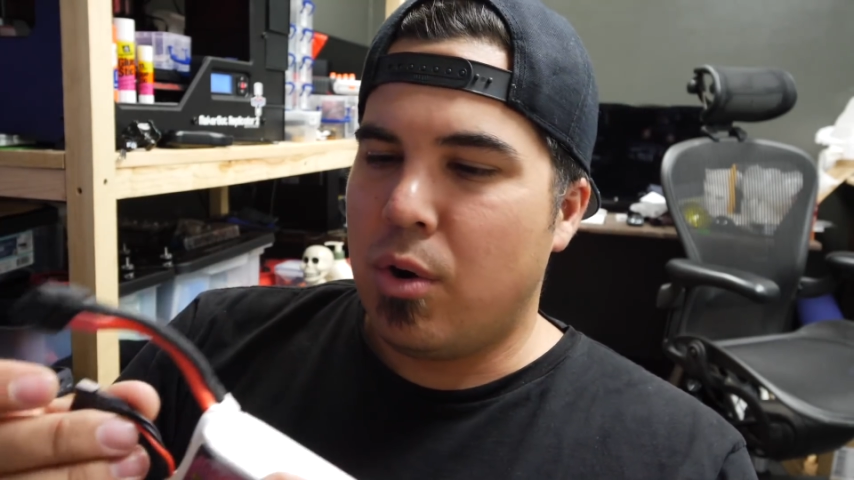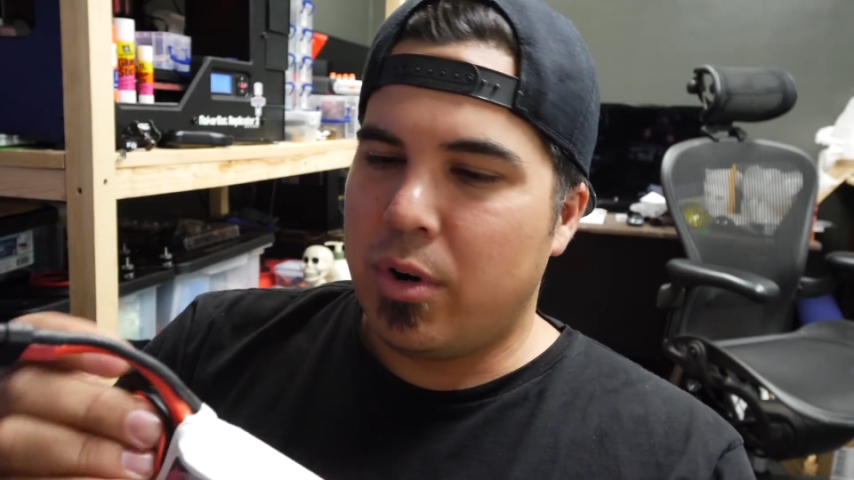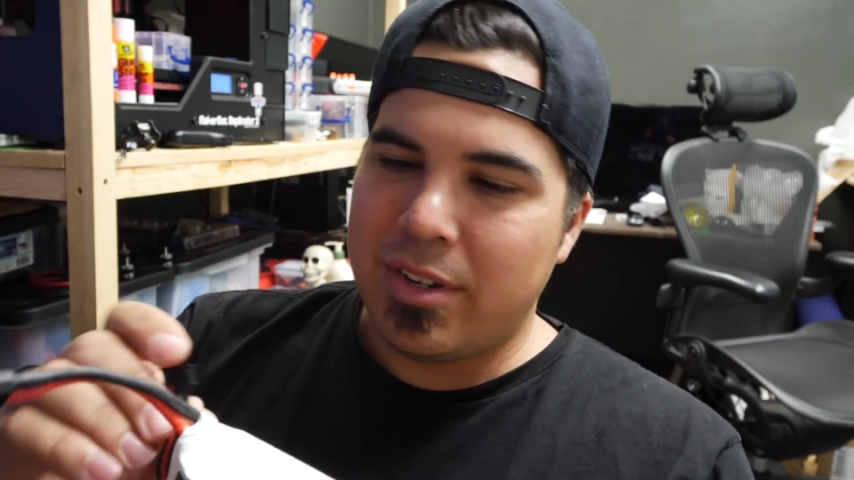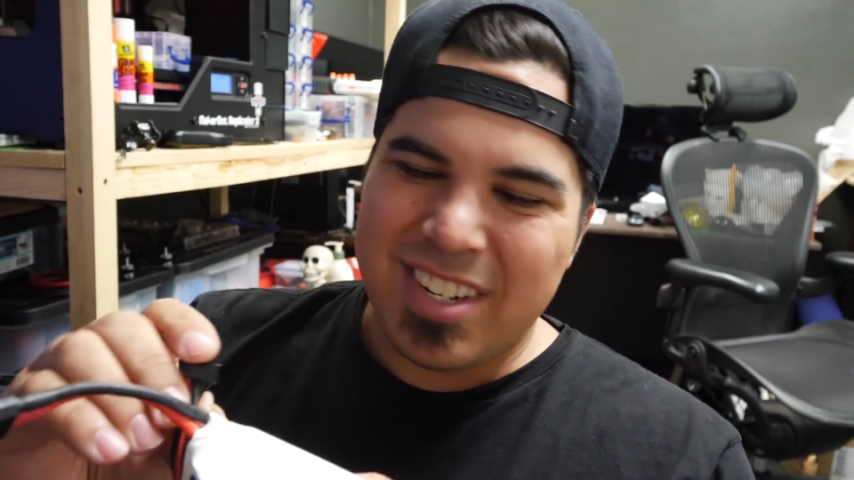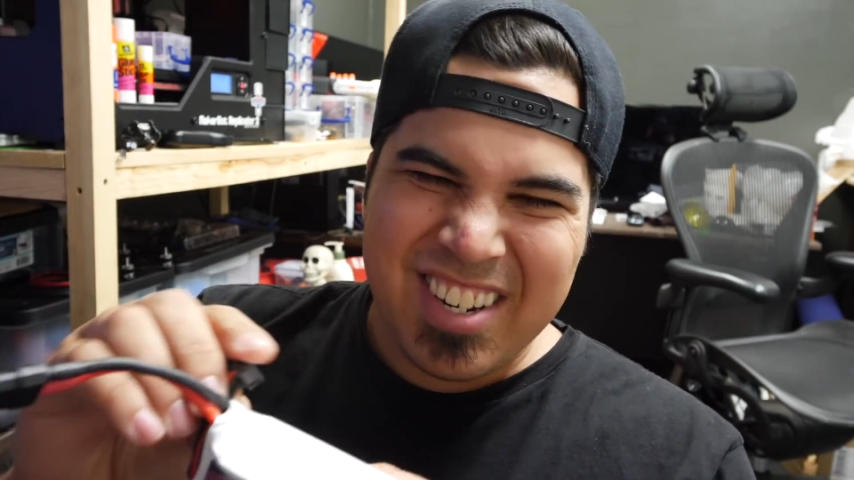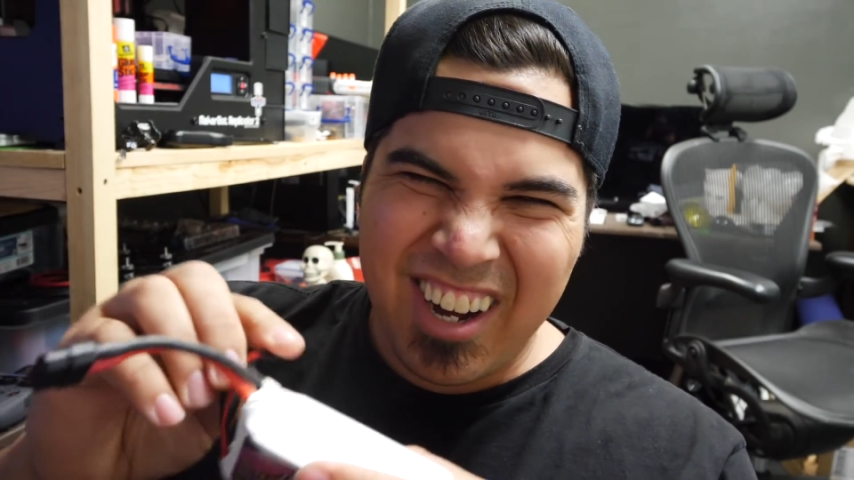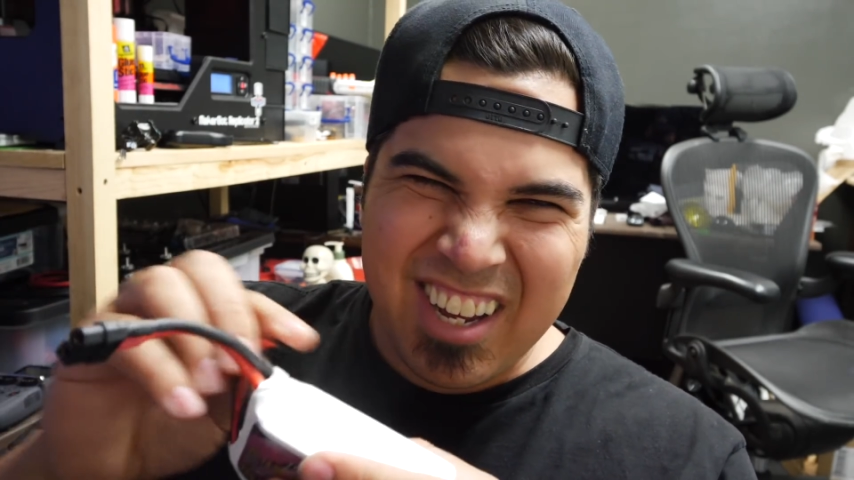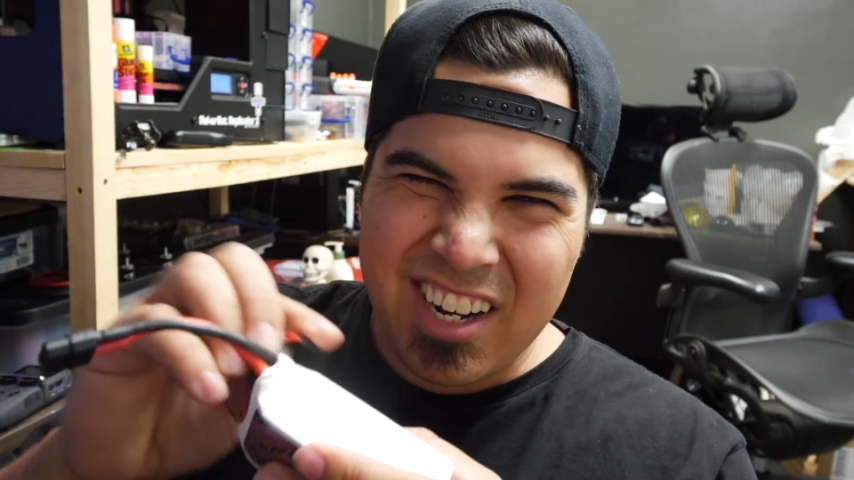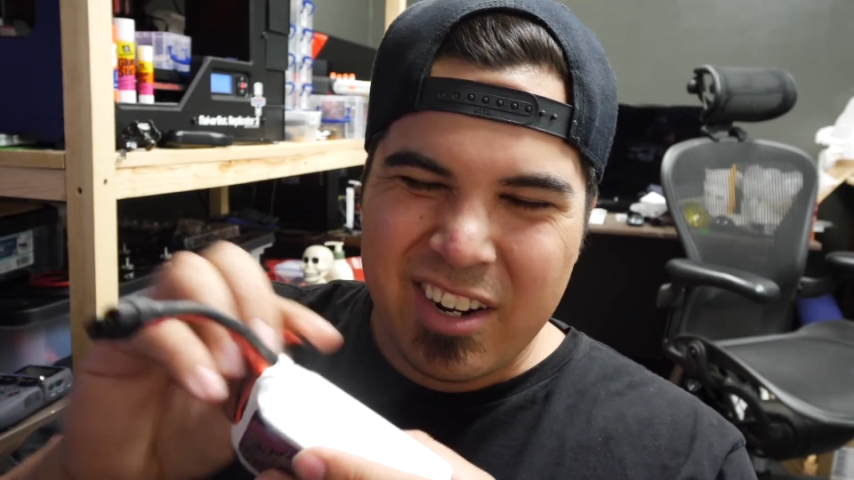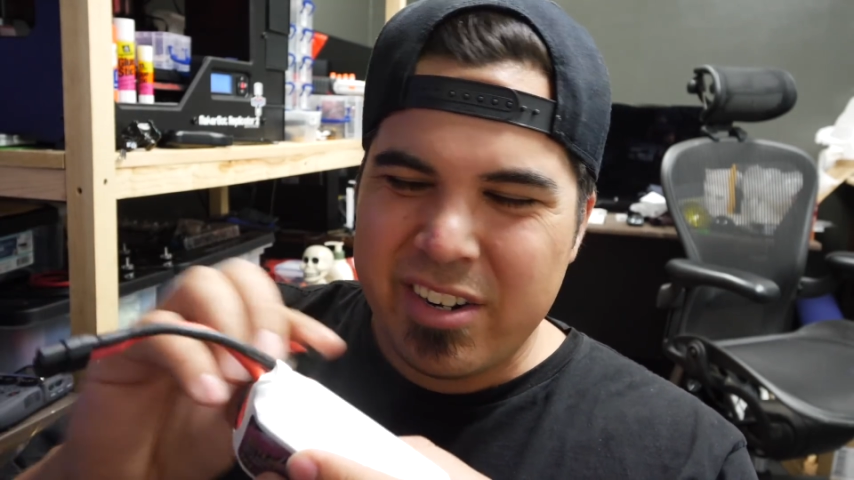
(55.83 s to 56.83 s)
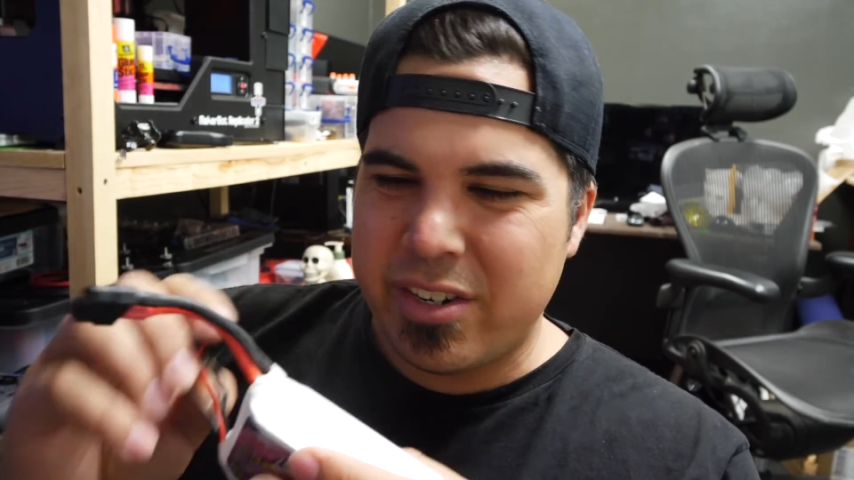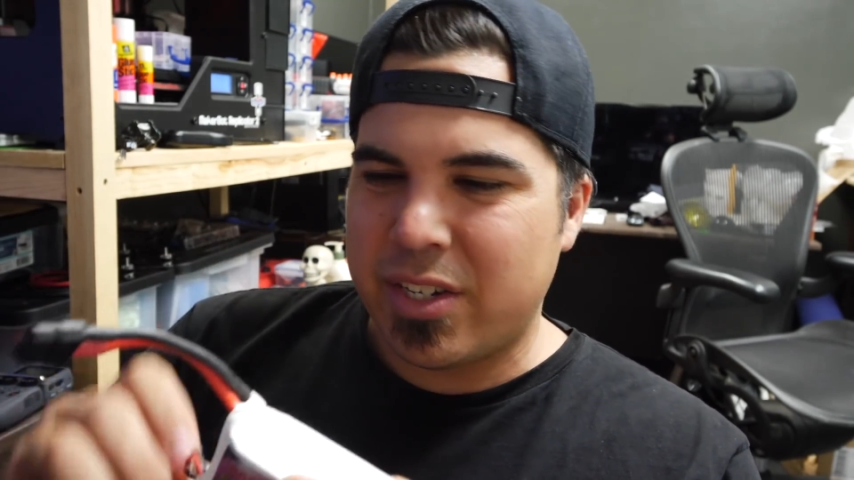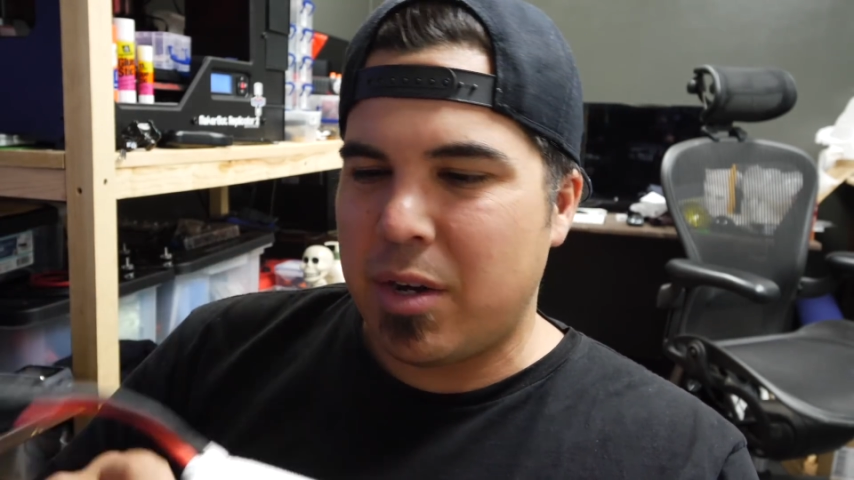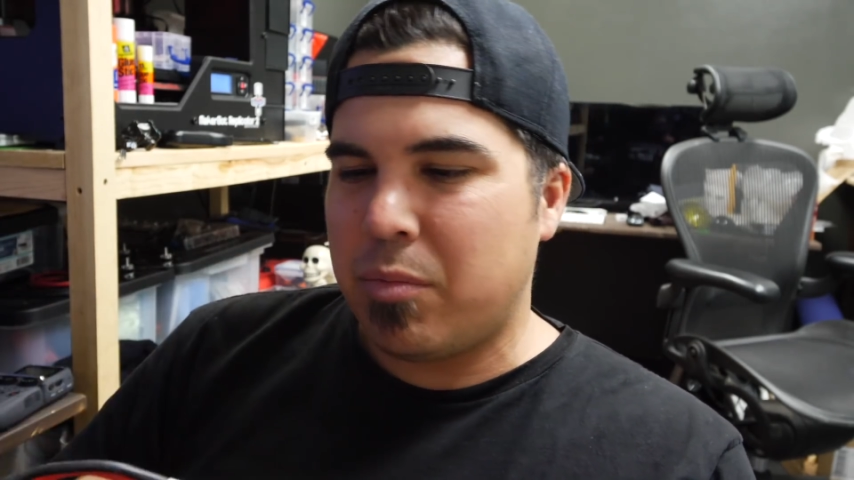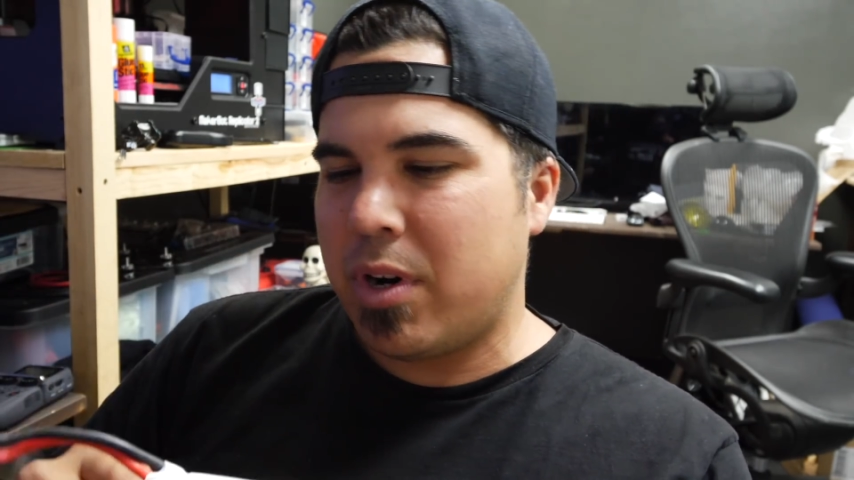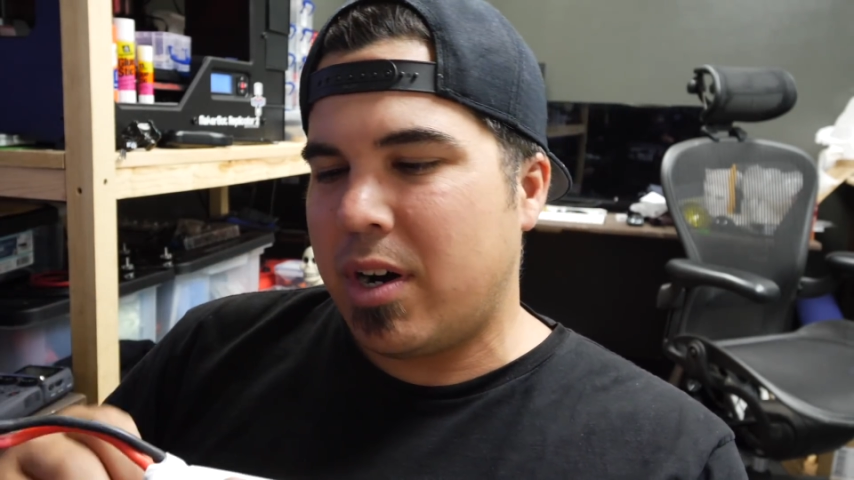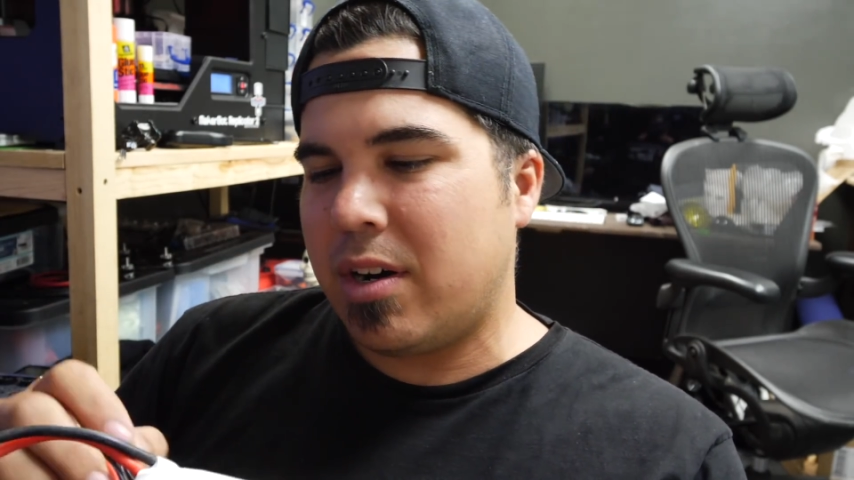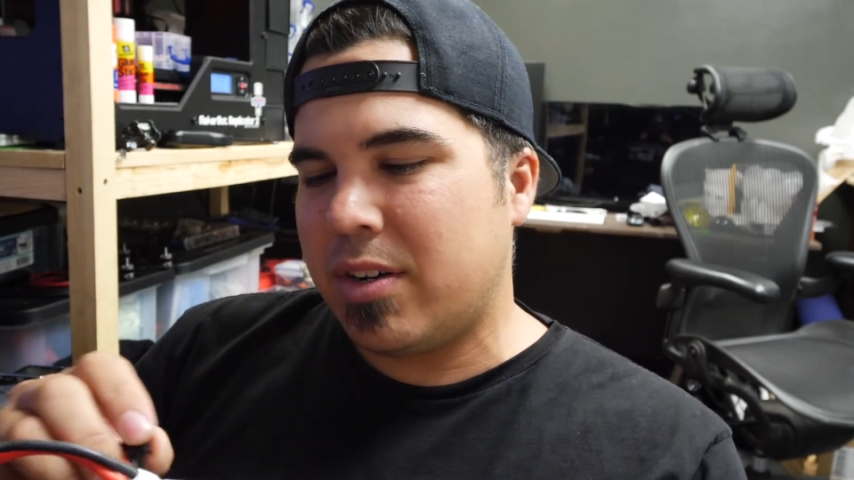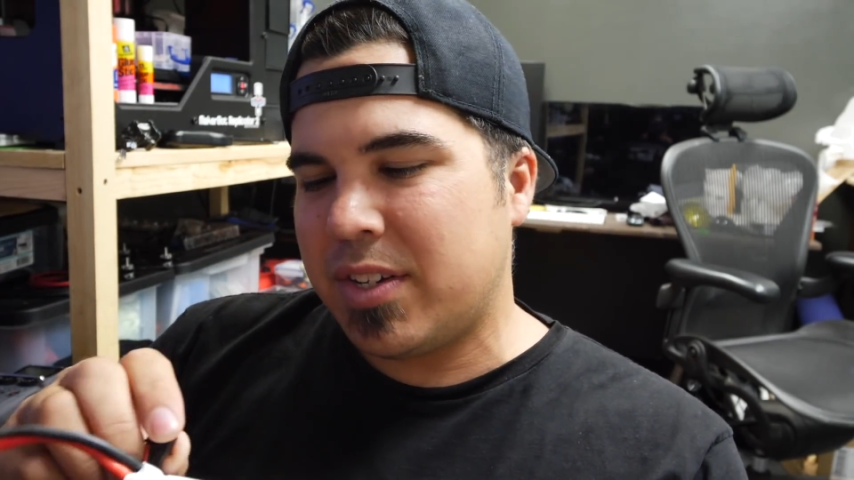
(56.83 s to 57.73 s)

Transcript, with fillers: or you tuck it under somewhere